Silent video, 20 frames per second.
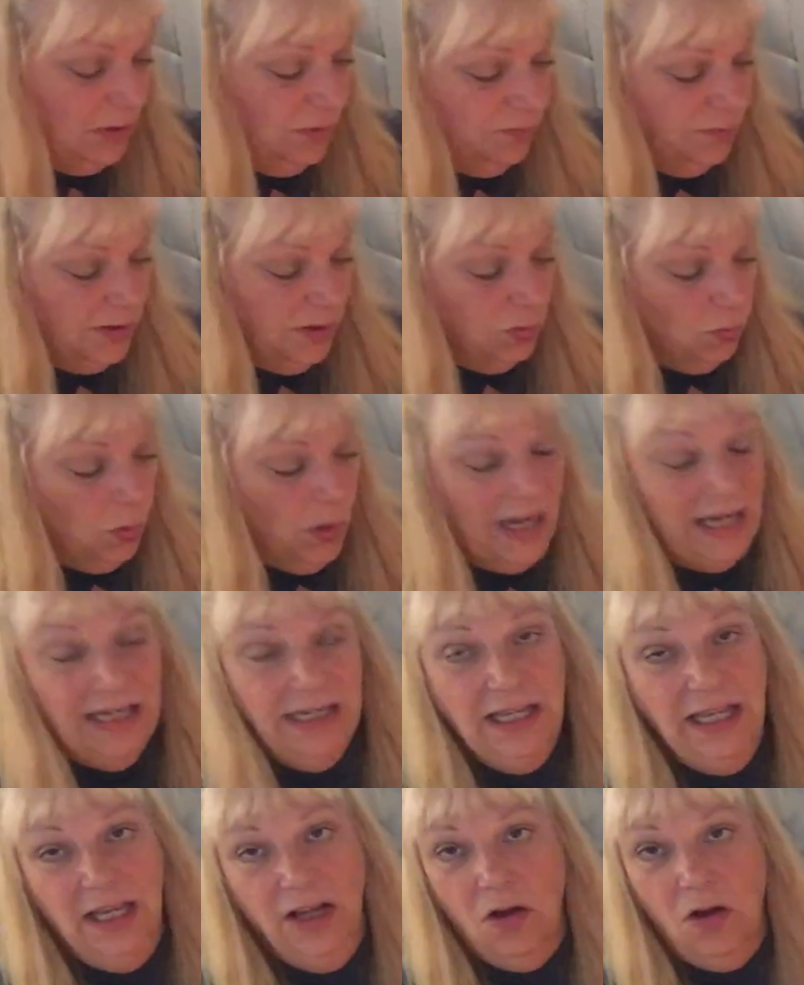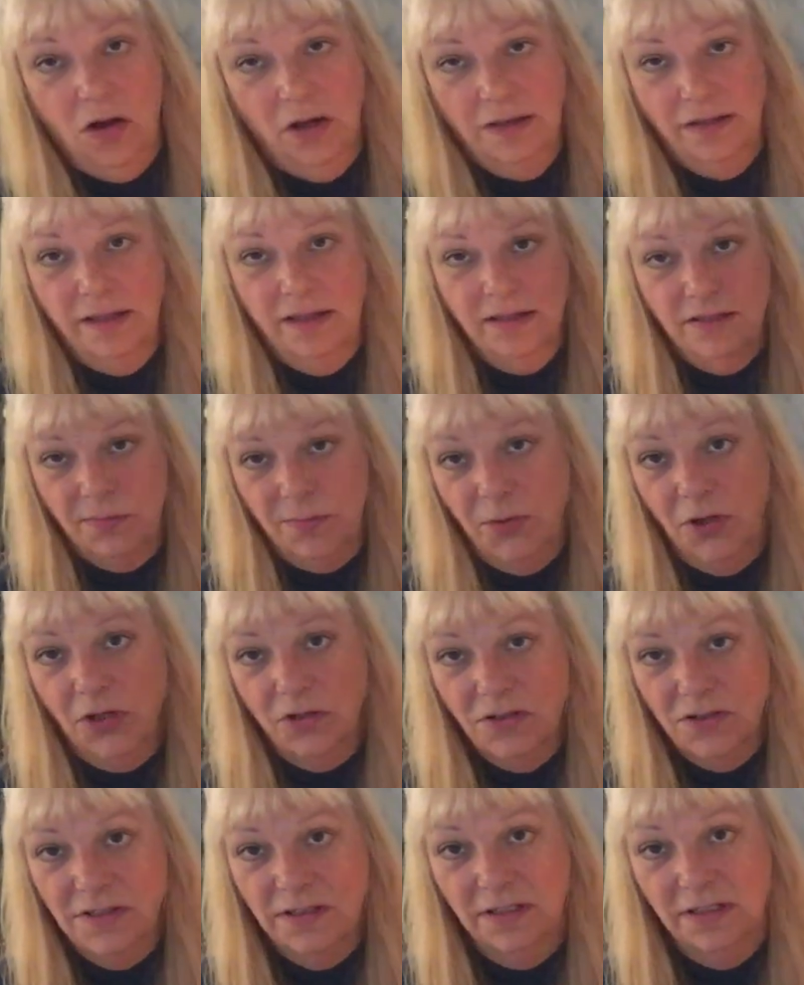you've been waiting on this
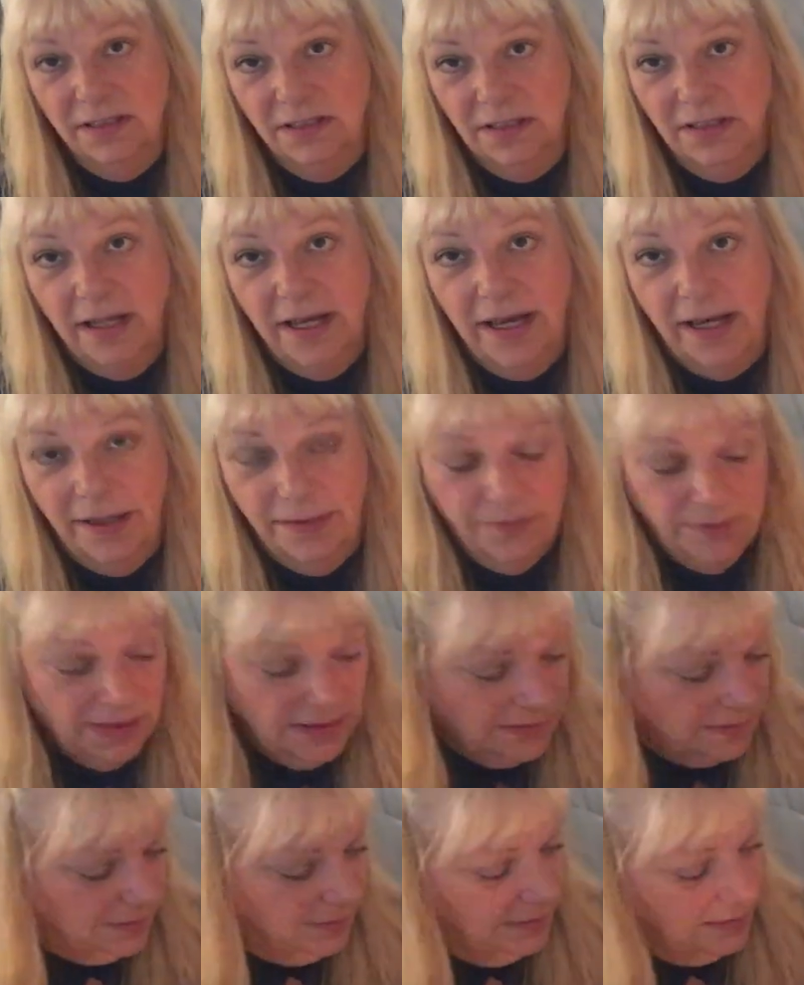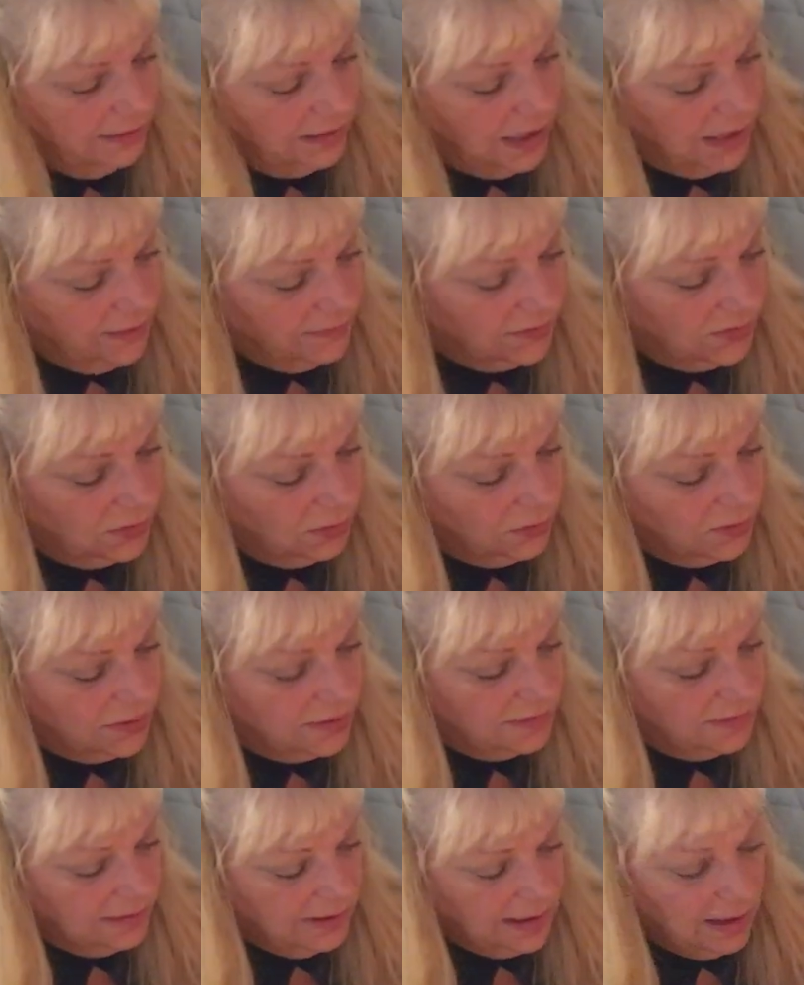person, this Knight of
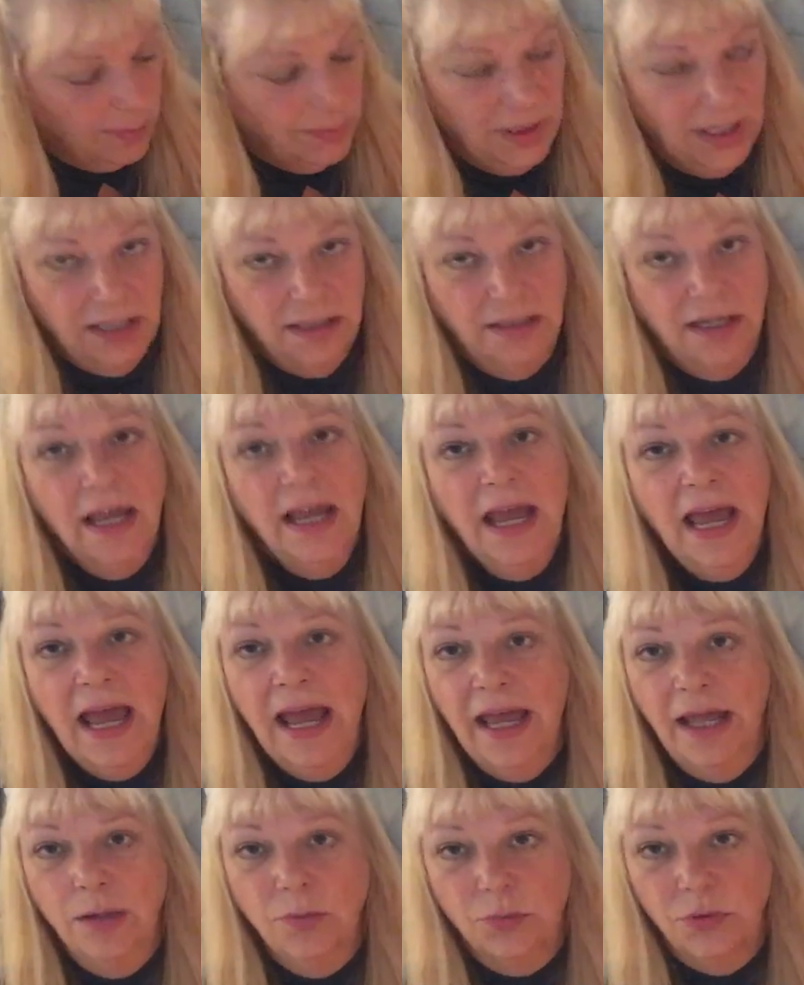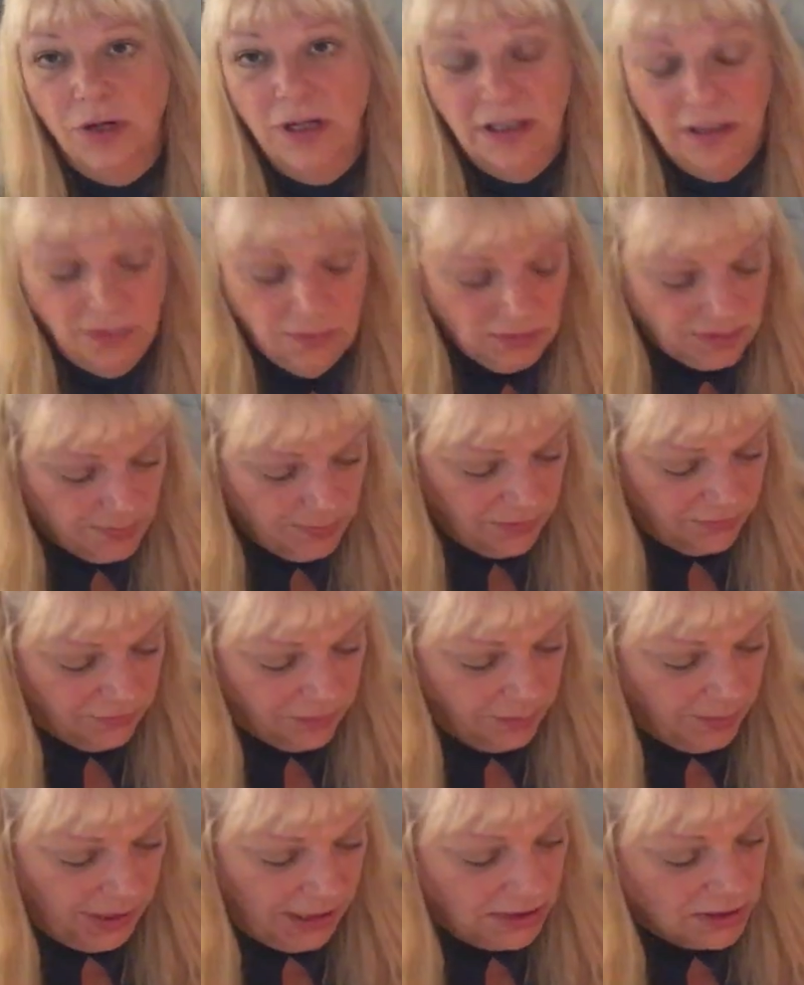Swords, to come in and bring you some
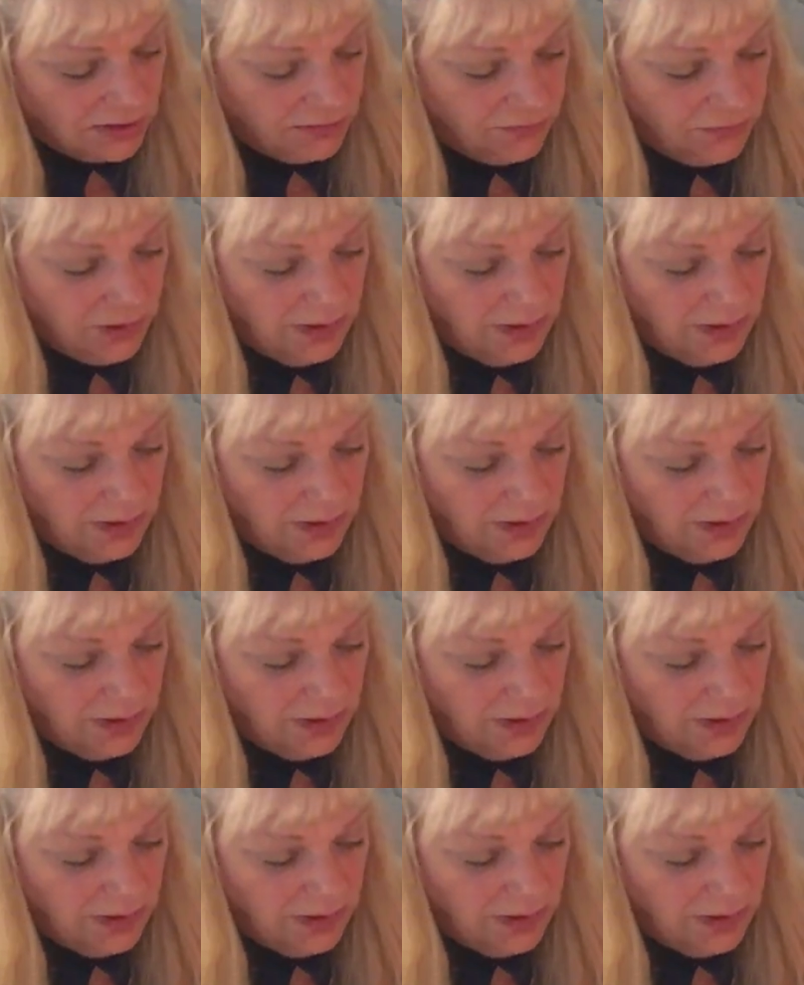information.